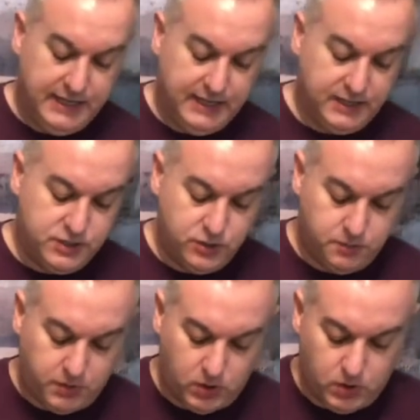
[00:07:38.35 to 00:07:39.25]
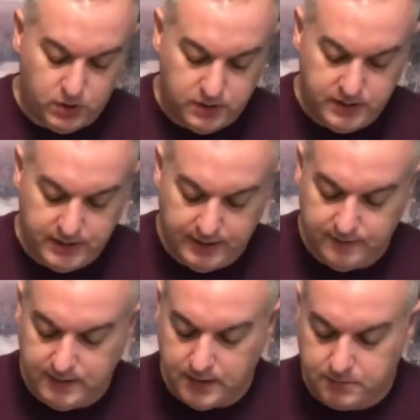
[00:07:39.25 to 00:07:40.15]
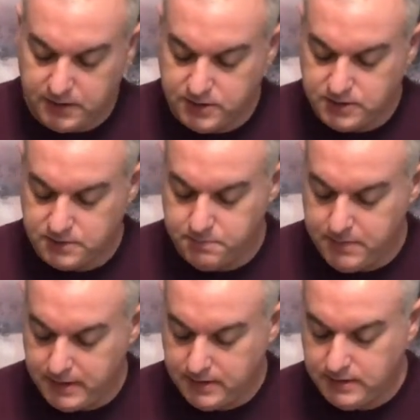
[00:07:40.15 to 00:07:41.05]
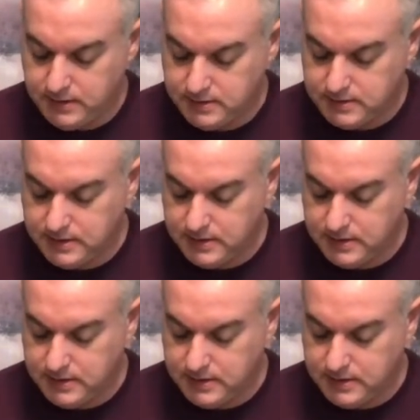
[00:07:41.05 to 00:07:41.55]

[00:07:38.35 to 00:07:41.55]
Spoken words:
into a bowl, and then I'm gonna just make these